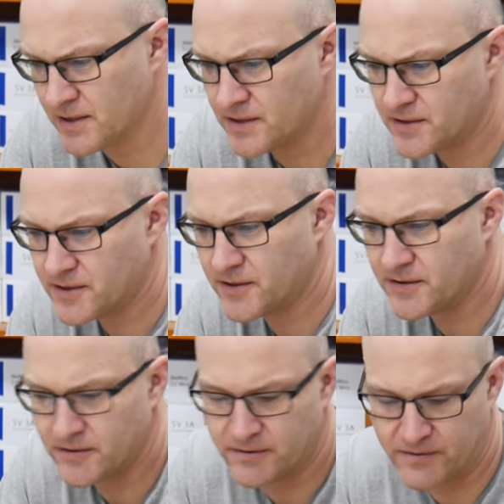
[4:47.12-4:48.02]

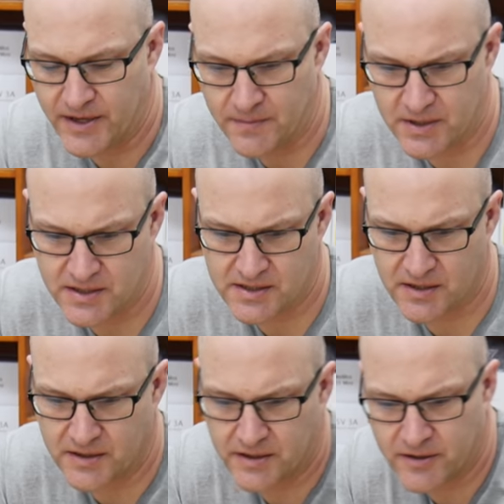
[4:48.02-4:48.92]
So that means
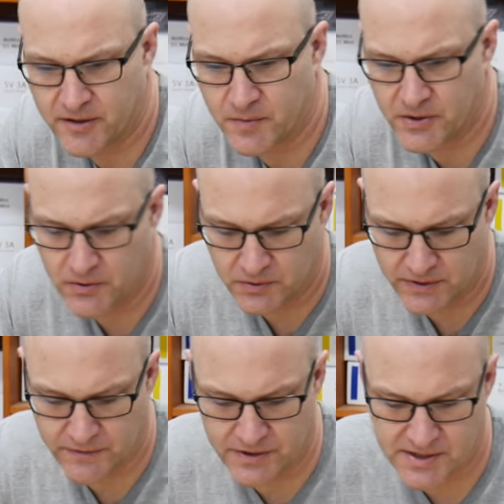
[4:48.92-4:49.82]
that they're going to be all
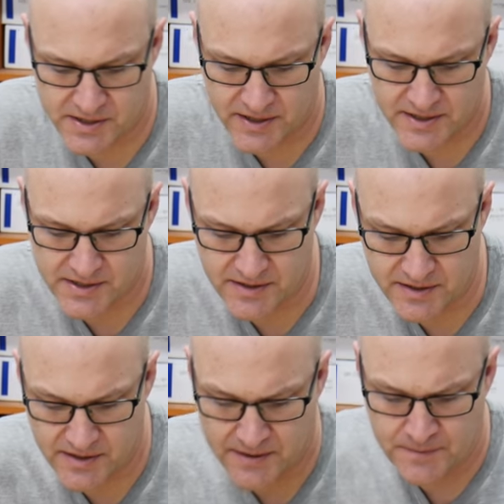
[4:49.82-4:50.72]
different
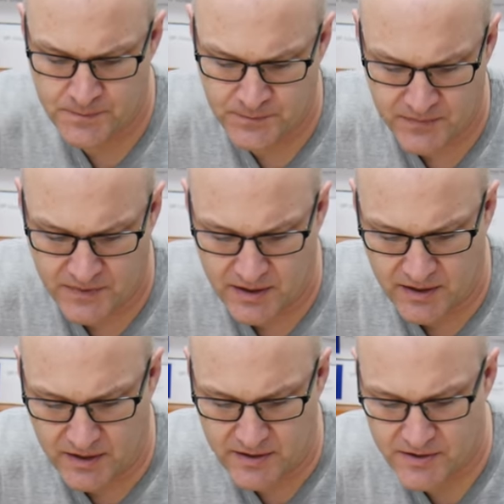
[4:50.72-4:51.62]
sizes,
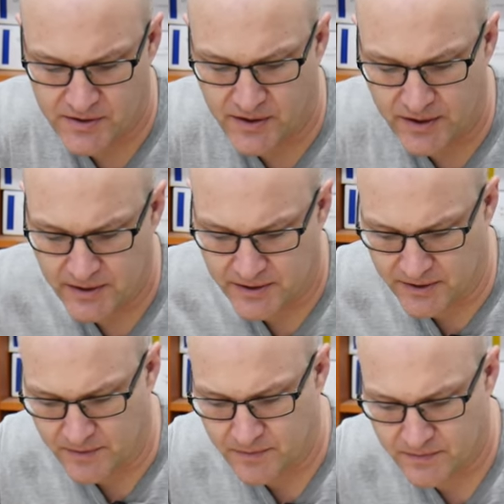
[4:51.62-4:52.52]
and tiling
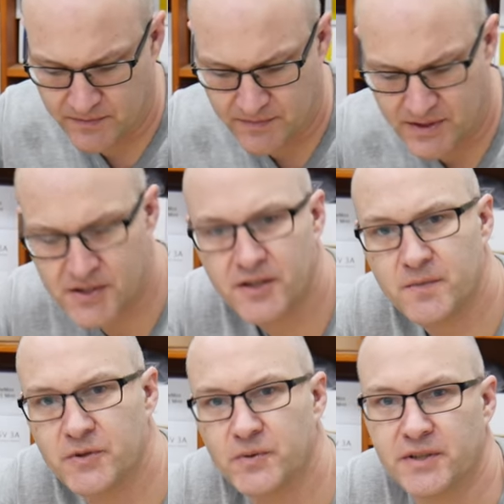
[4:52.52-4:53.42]
them is going to
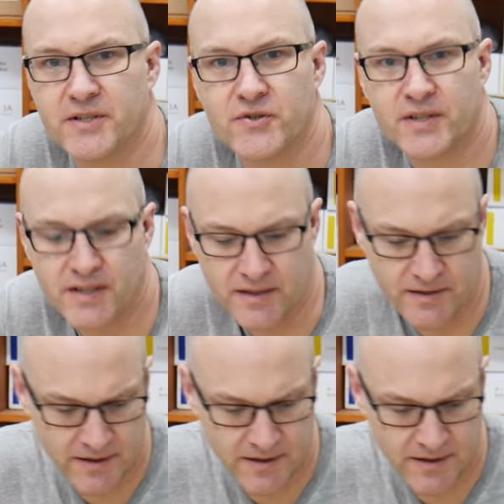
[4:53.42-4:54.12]
be really tricky.